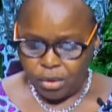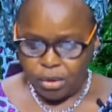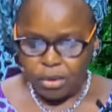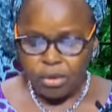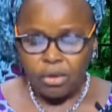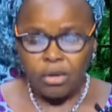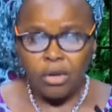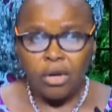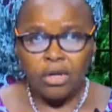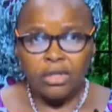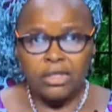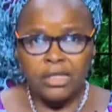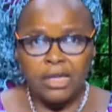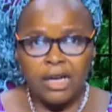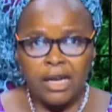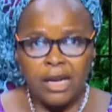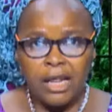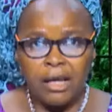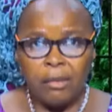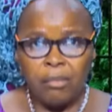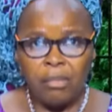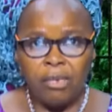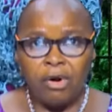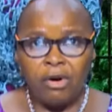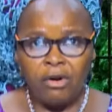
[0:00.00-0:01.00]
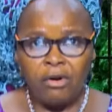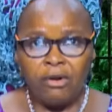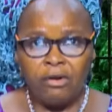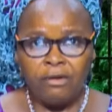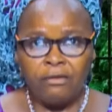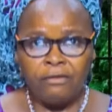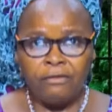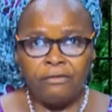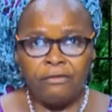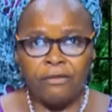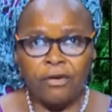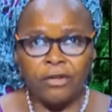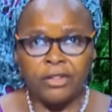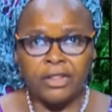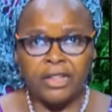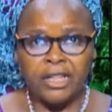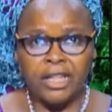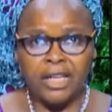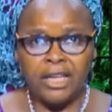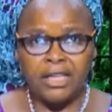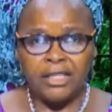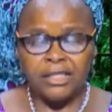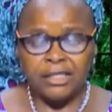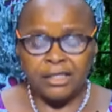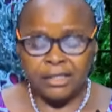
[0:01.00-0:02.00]
not labor for
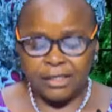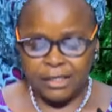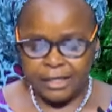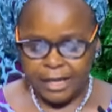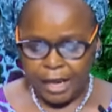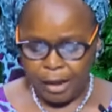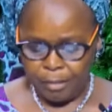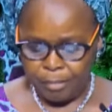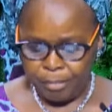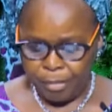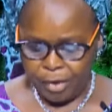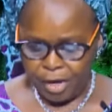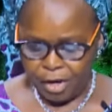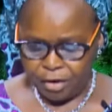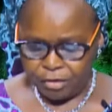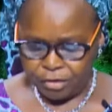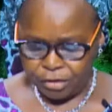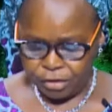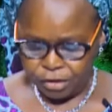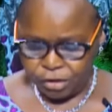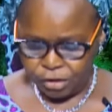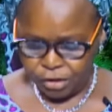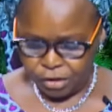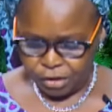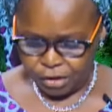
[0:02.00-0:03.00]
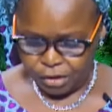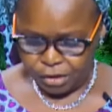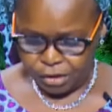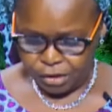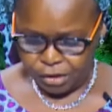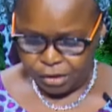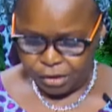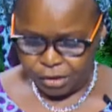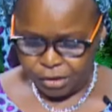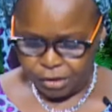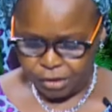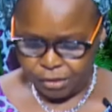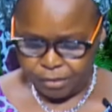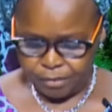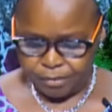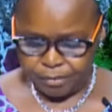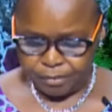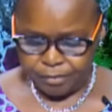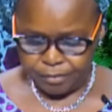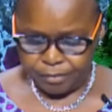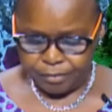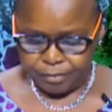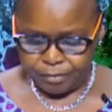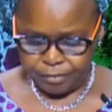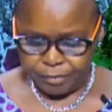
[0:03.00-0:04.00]
things that perishes
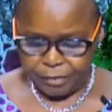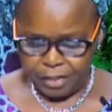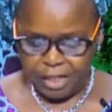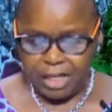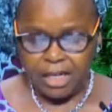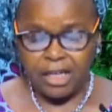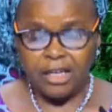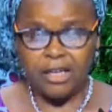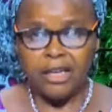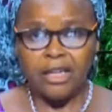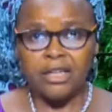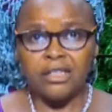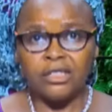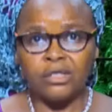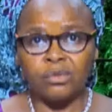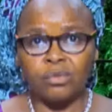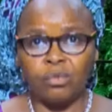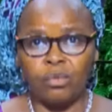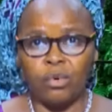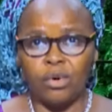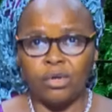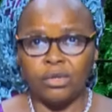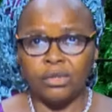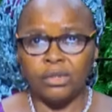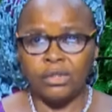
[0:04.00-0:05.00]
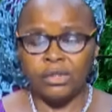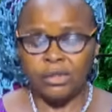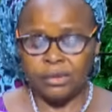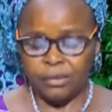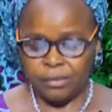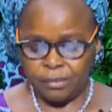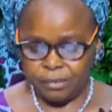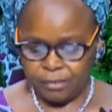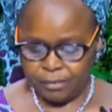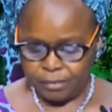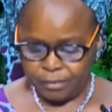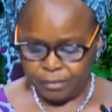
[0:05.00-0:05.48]
in this world,